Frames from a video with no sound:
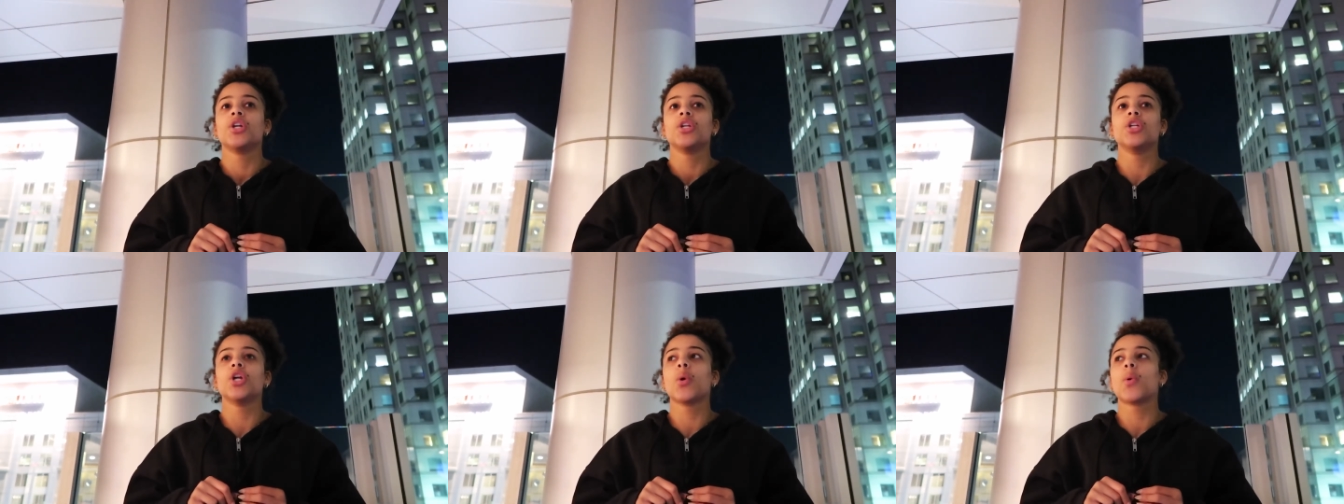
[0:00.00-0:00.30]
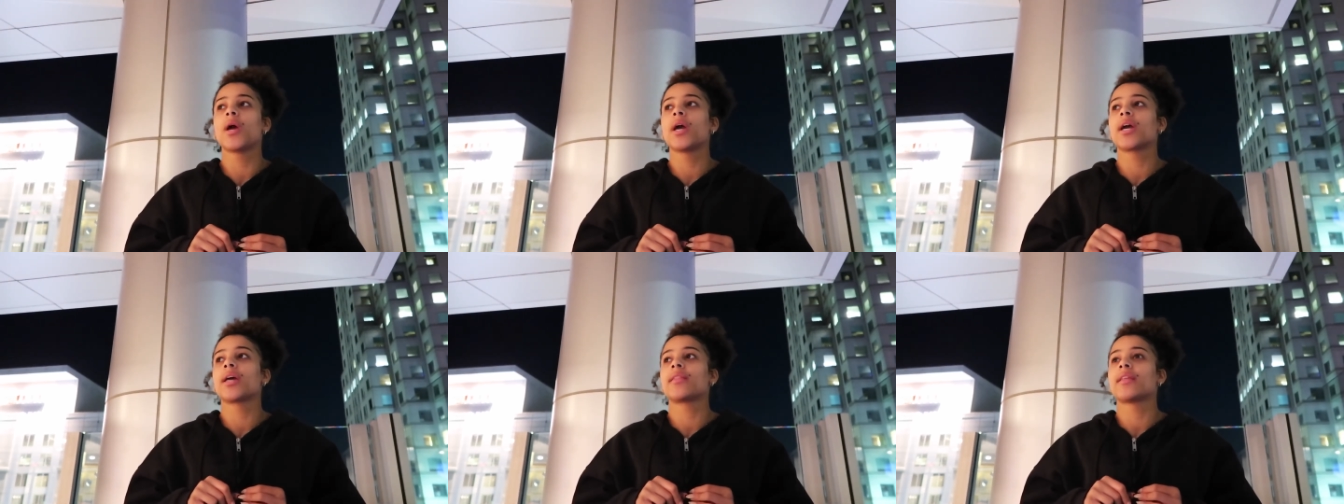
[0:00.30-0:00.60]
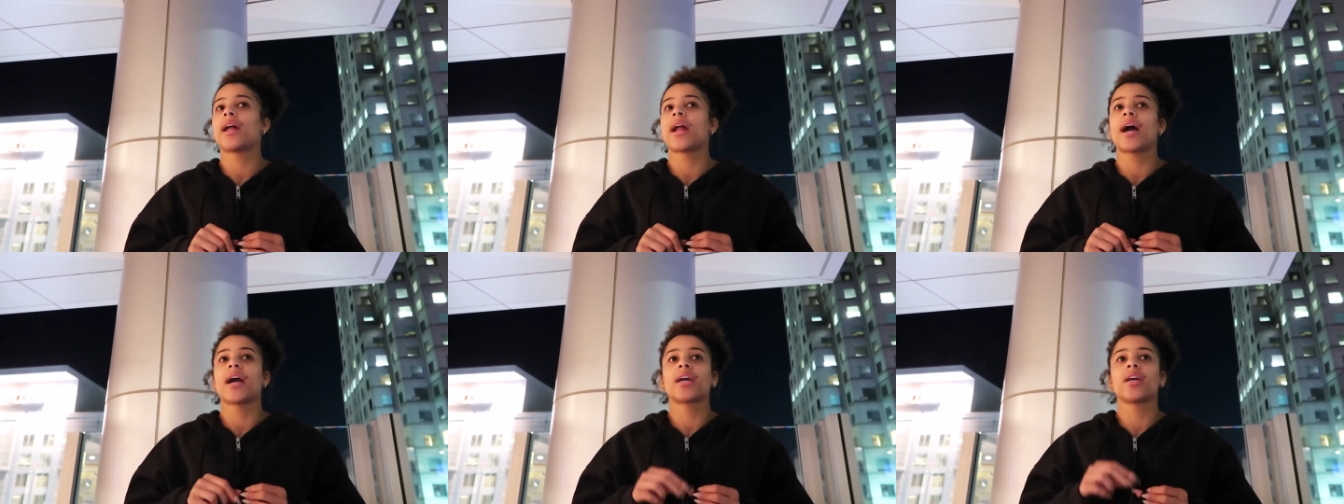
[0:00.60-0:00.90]
knowing
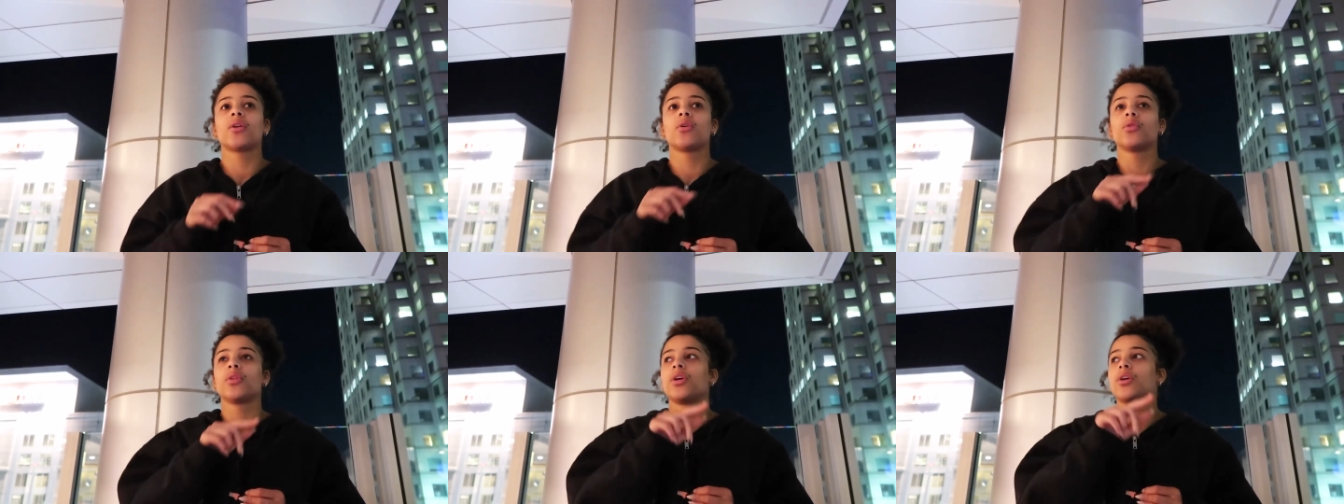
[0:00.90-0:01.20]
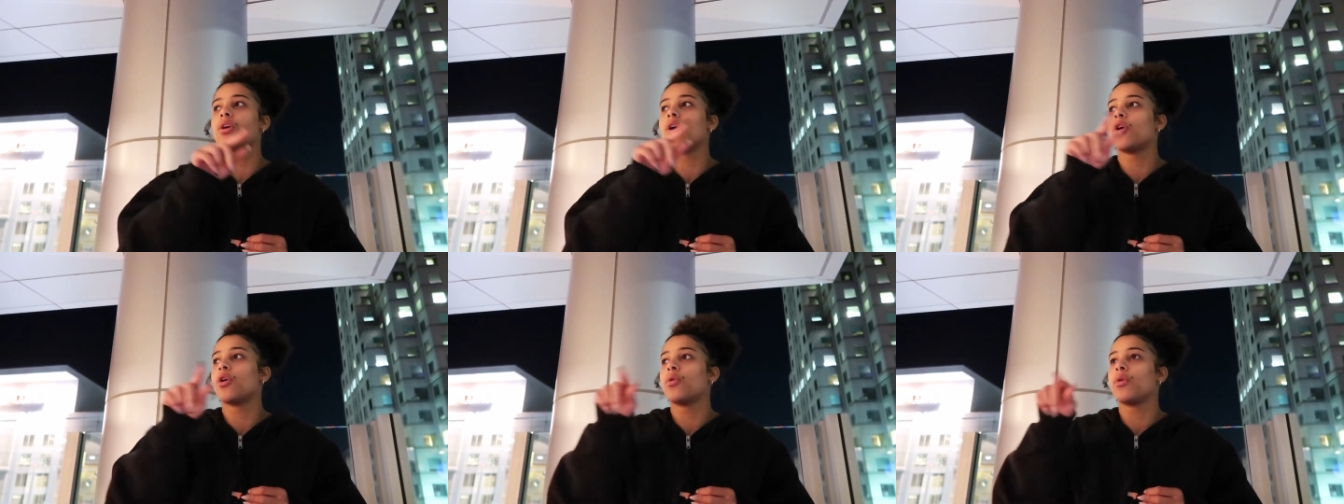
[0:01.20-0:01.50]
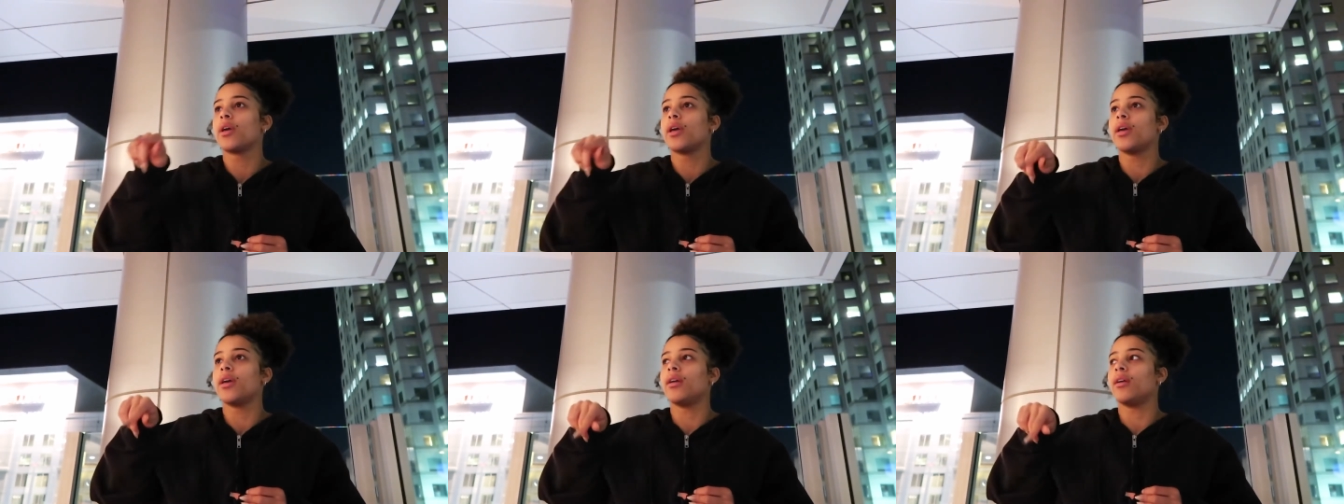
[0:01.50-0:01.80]
that I can only
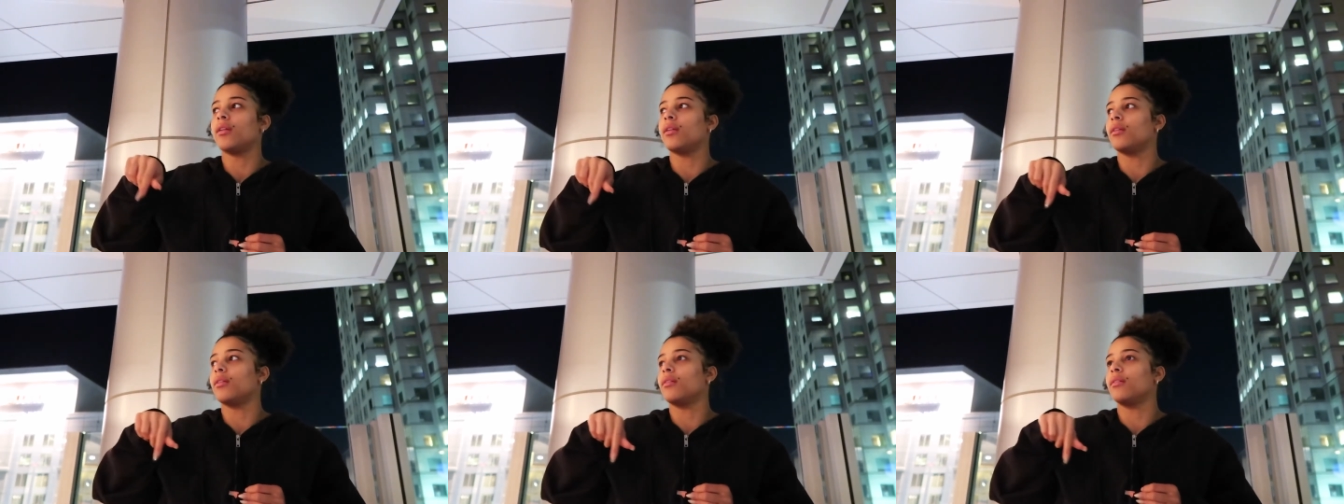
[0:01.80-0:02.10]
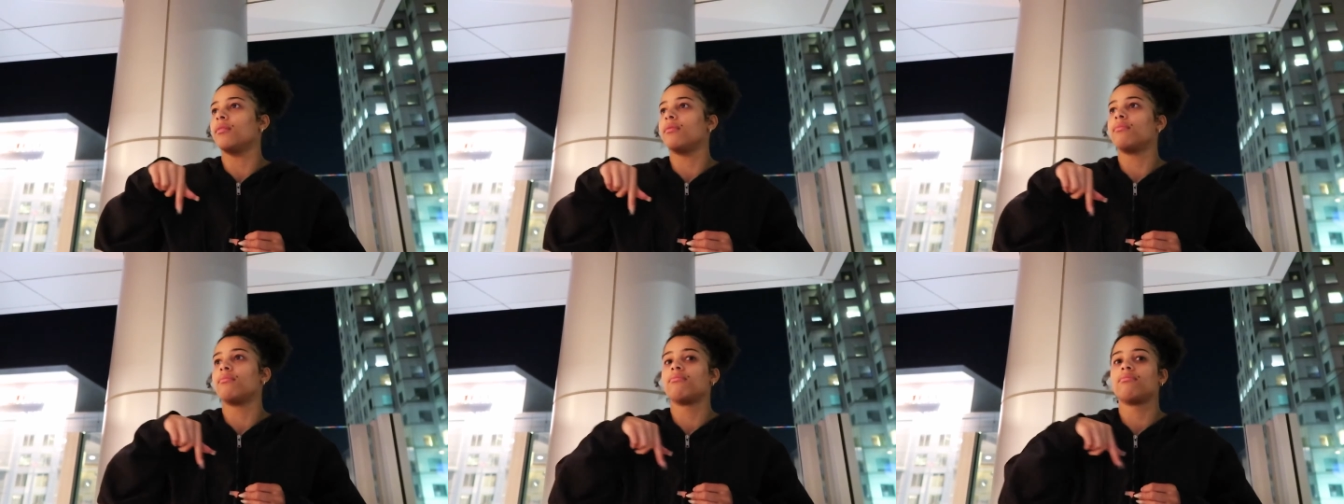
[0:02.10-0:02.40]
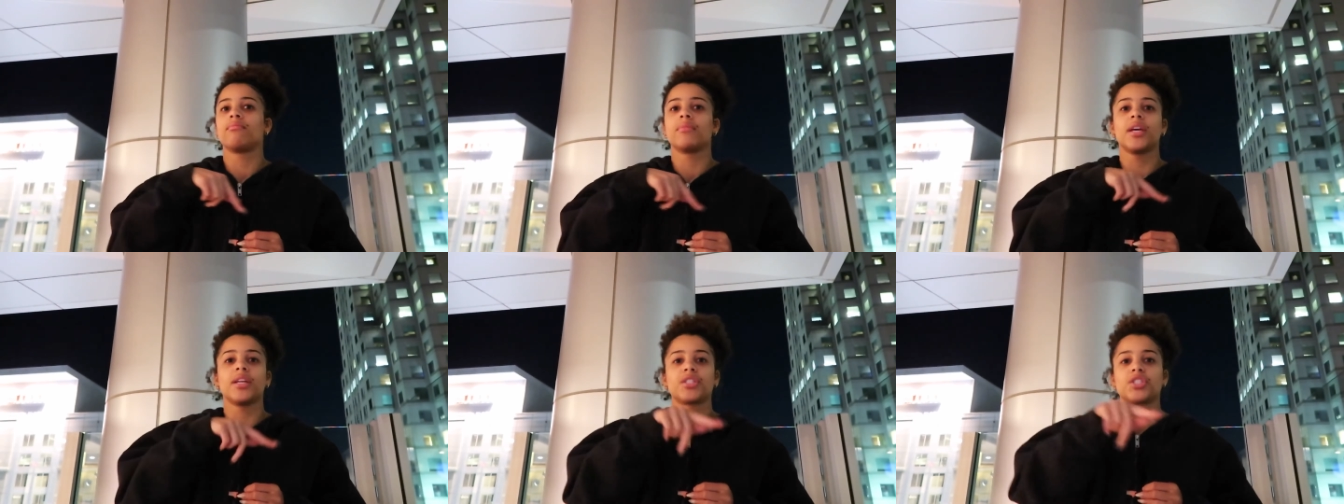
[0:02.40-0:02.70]
go in,
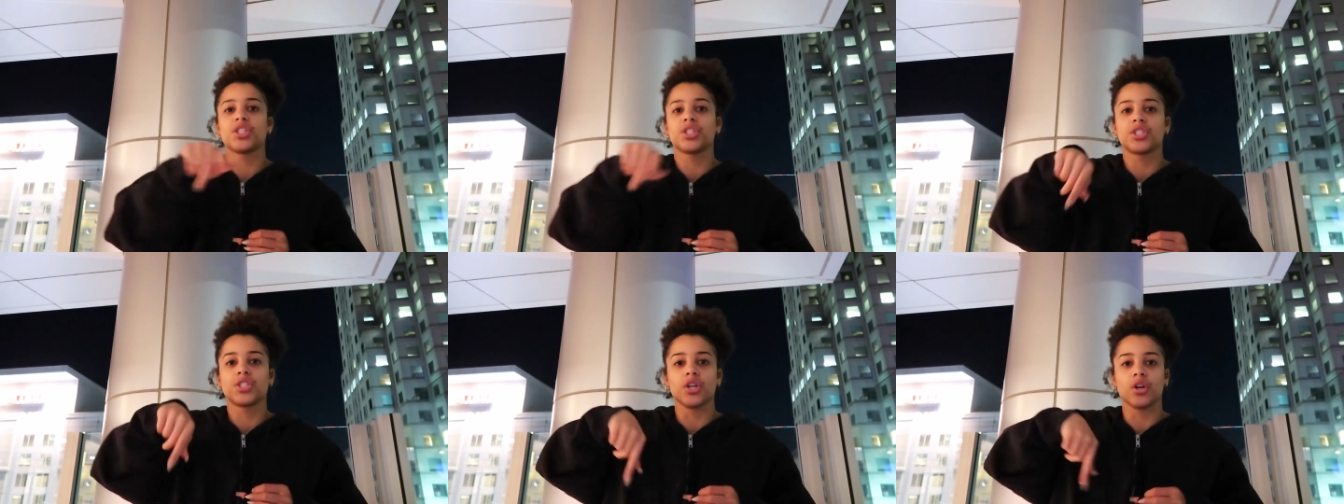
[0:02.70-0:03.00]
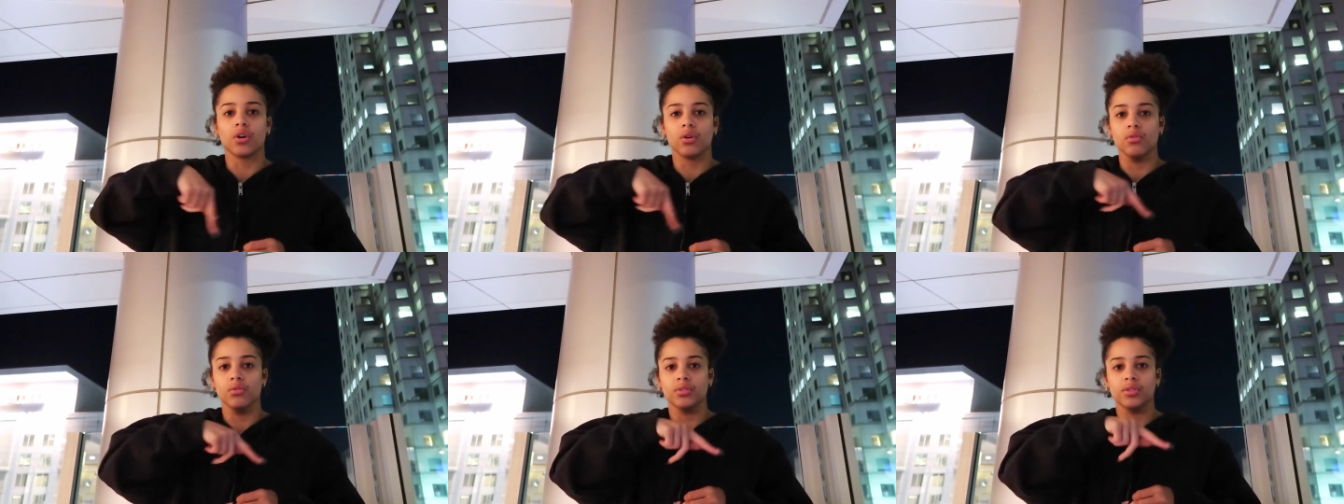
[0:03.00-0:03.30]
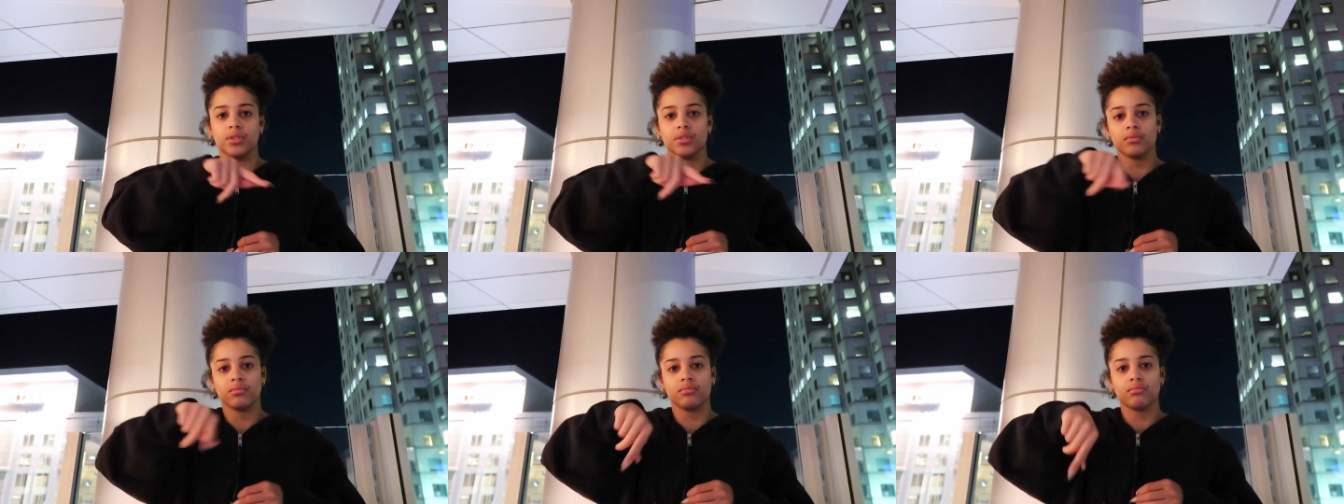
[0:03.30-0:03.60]
it's just
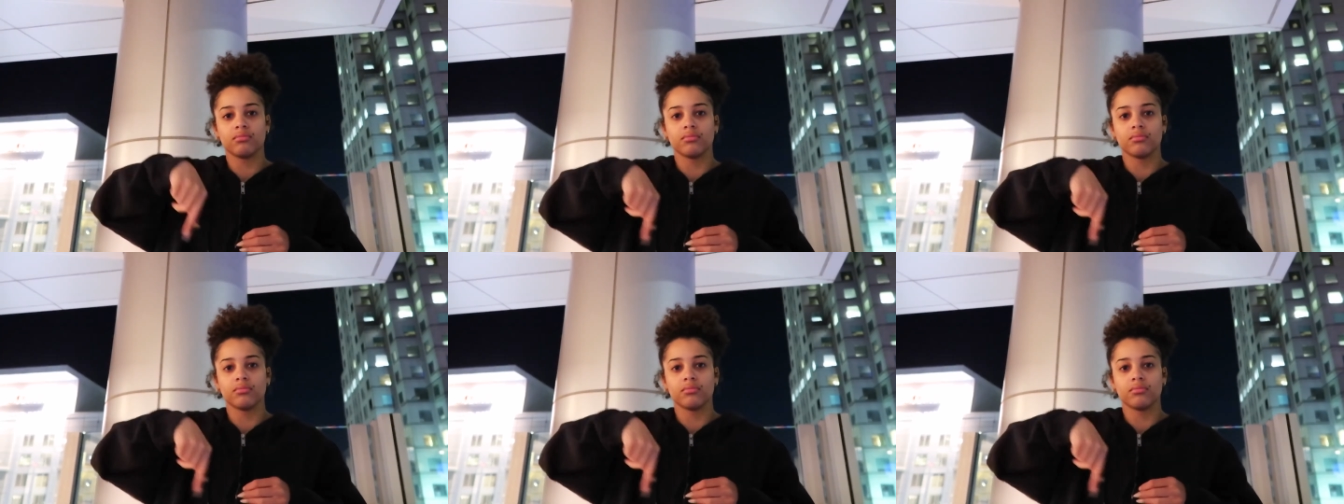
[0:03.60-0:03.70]
circles.